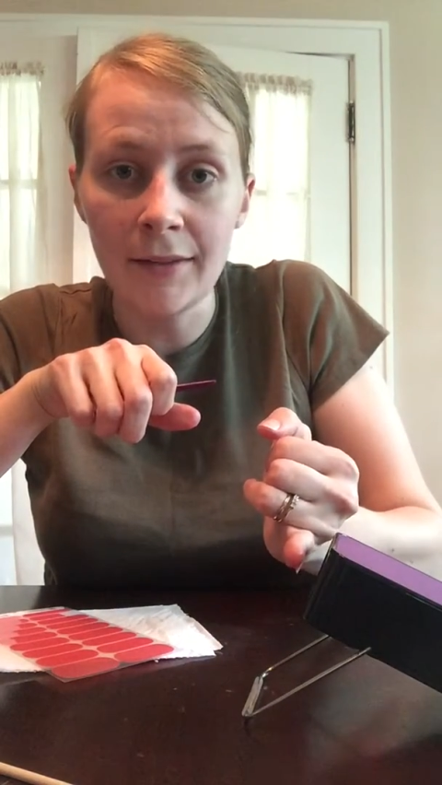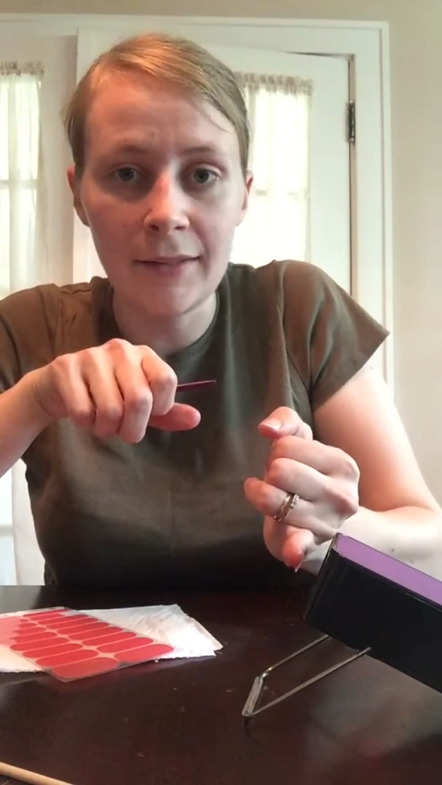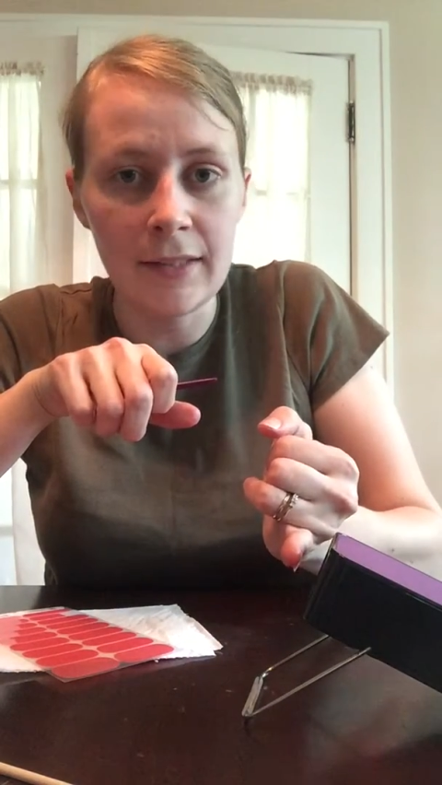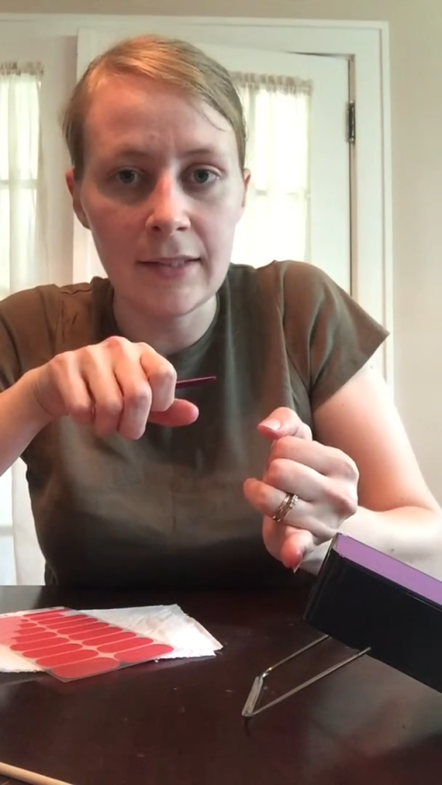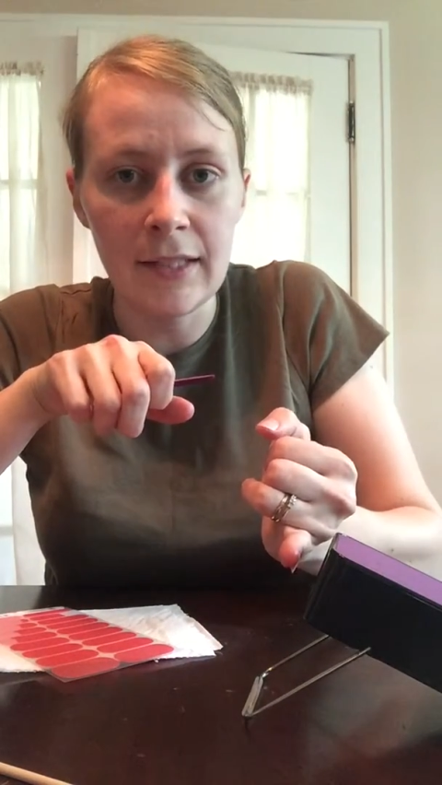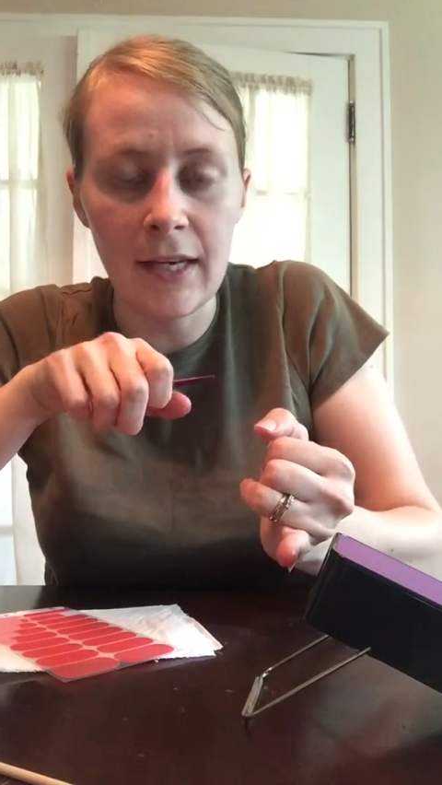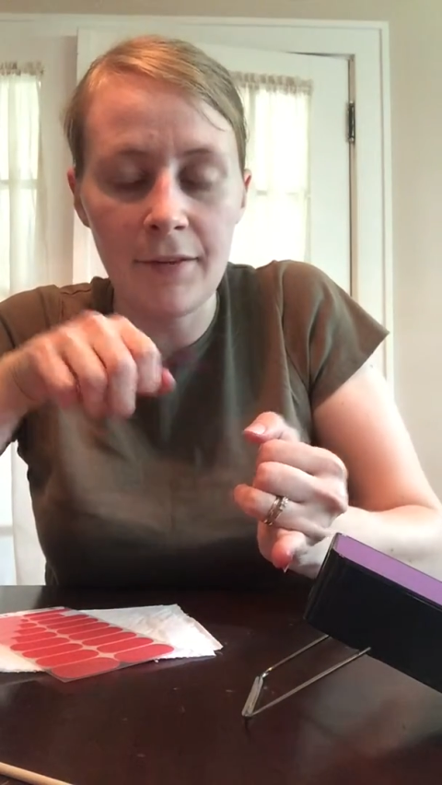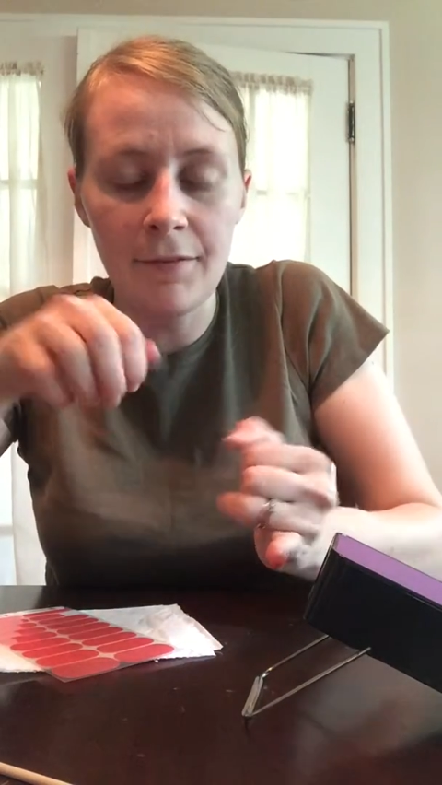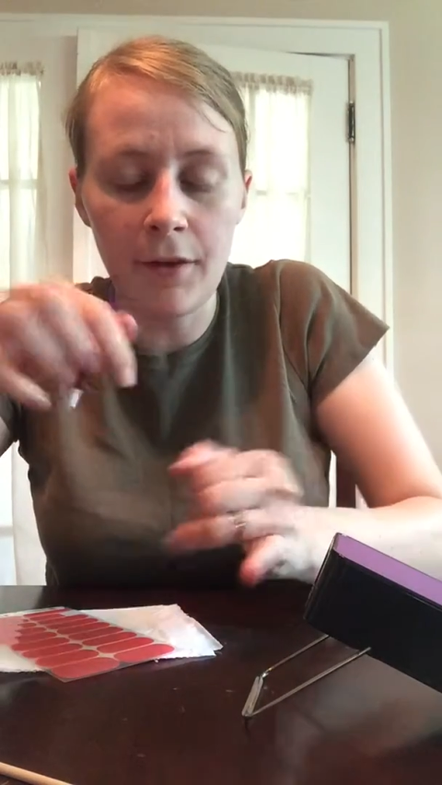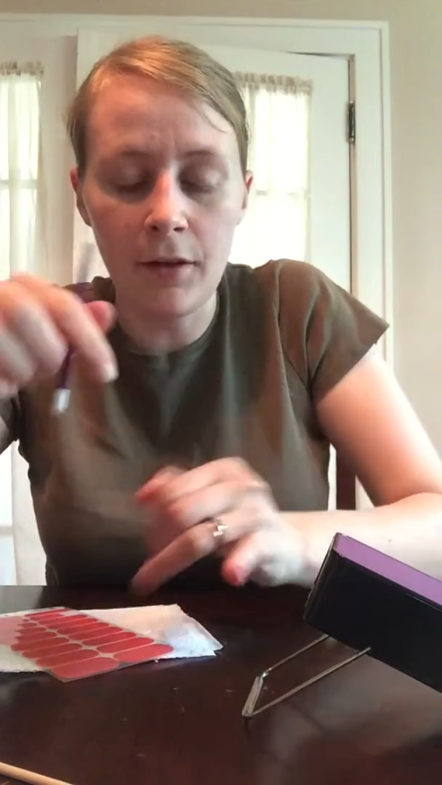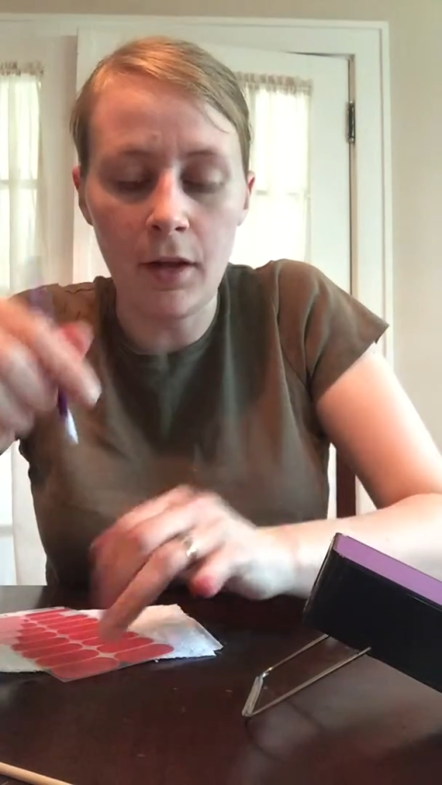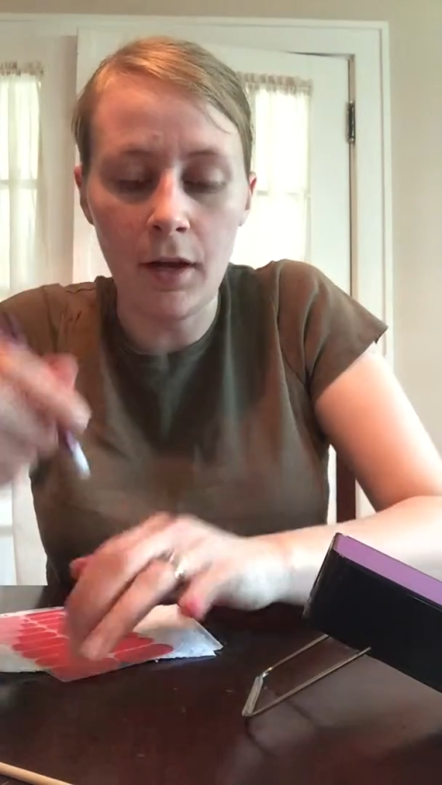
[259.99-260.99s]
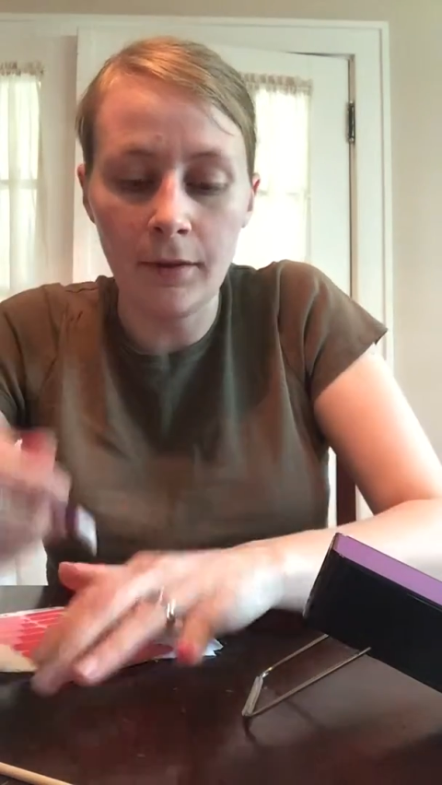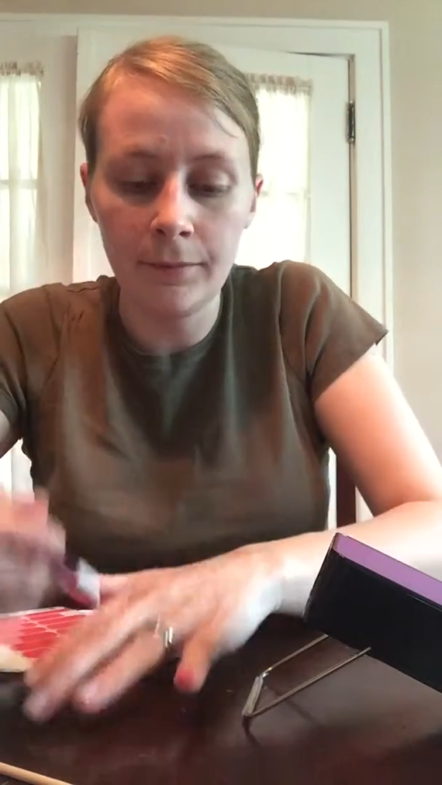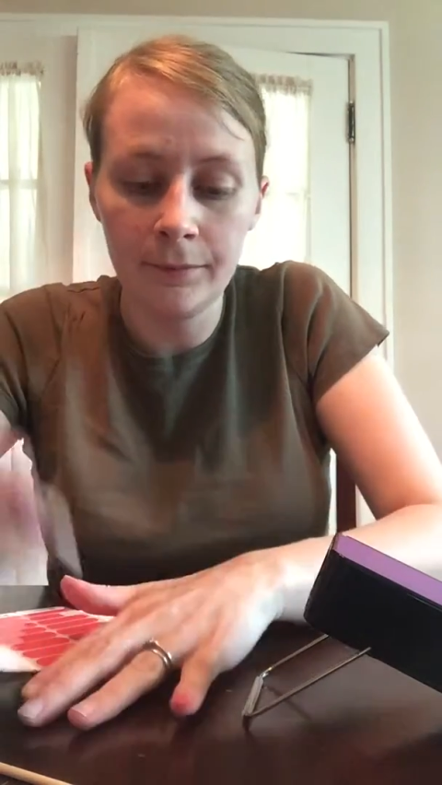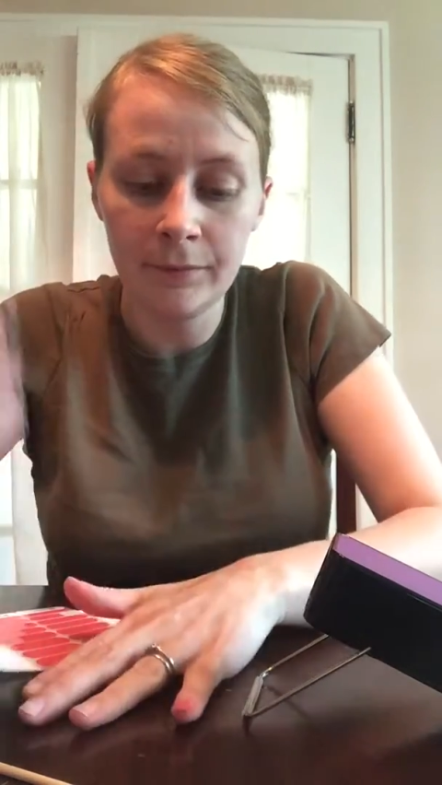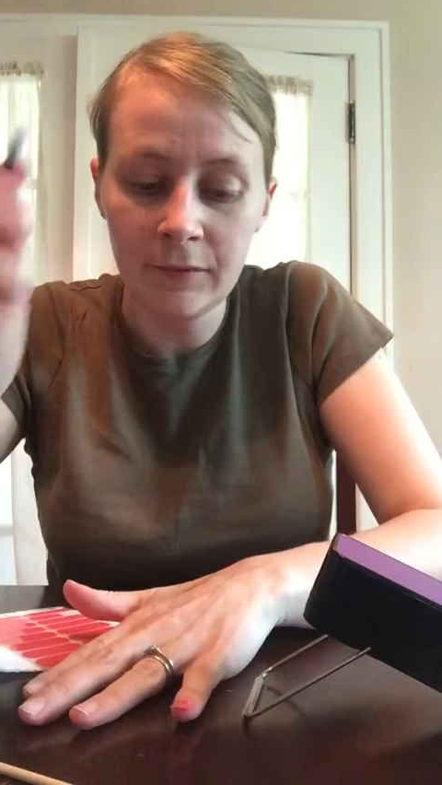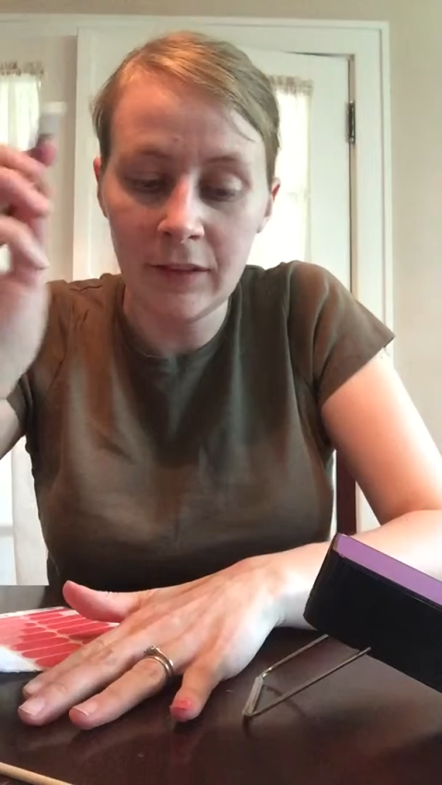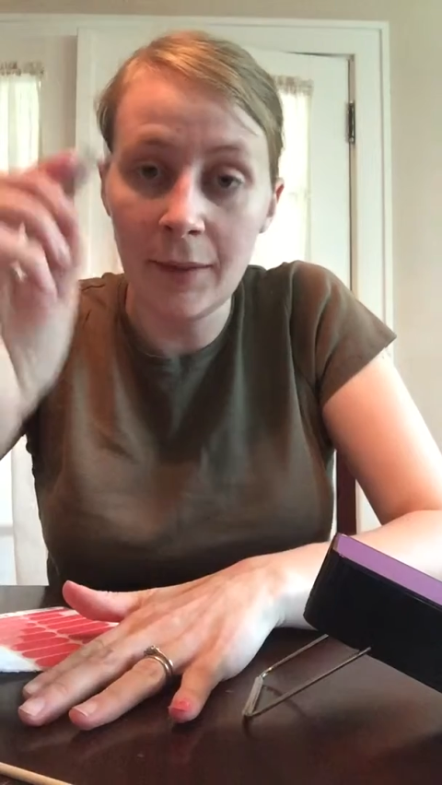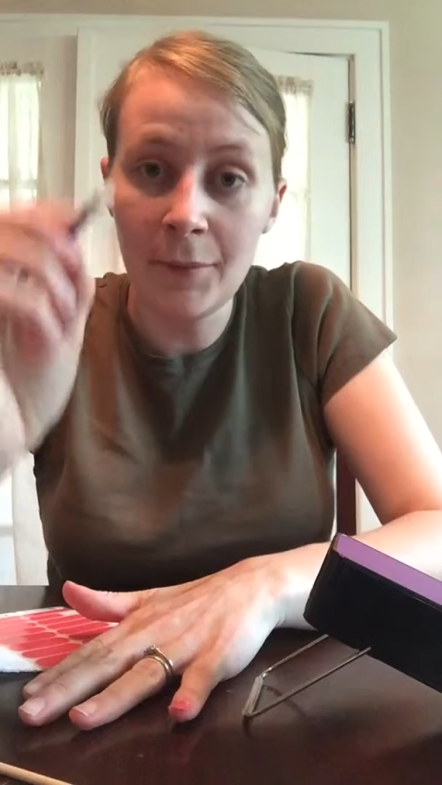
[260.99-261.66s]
It doesn't take very long. And